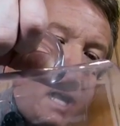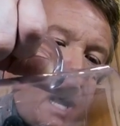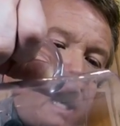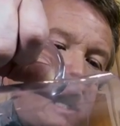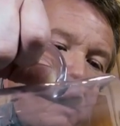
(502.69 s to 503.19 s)

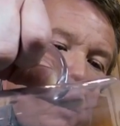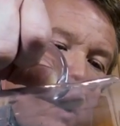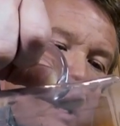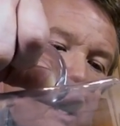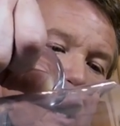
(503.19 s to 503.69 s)
And it's
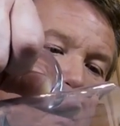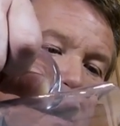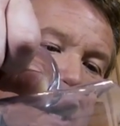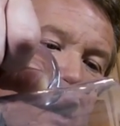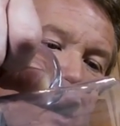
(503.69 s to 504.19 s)
important in this
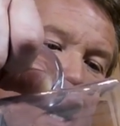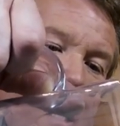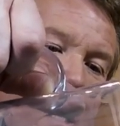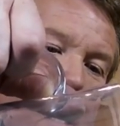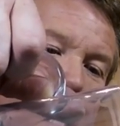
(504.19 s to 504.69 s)
particular
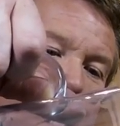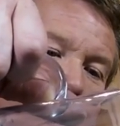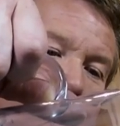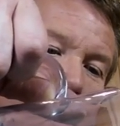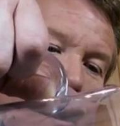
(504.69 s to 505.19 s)
case to take
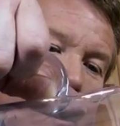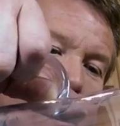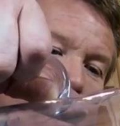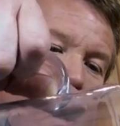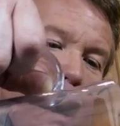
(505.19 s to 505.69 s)
it
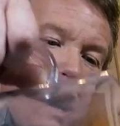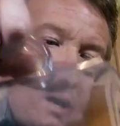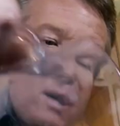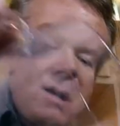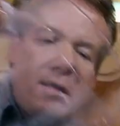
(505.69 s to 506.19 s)
to
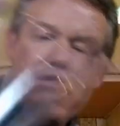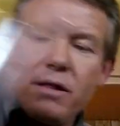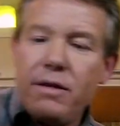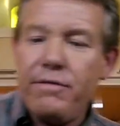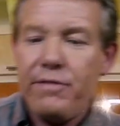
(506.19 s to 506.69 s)

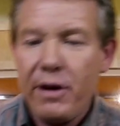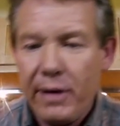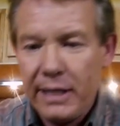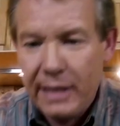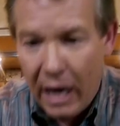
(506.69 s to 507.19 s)
the
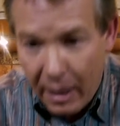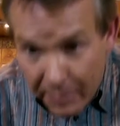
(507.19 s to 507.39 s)
very top.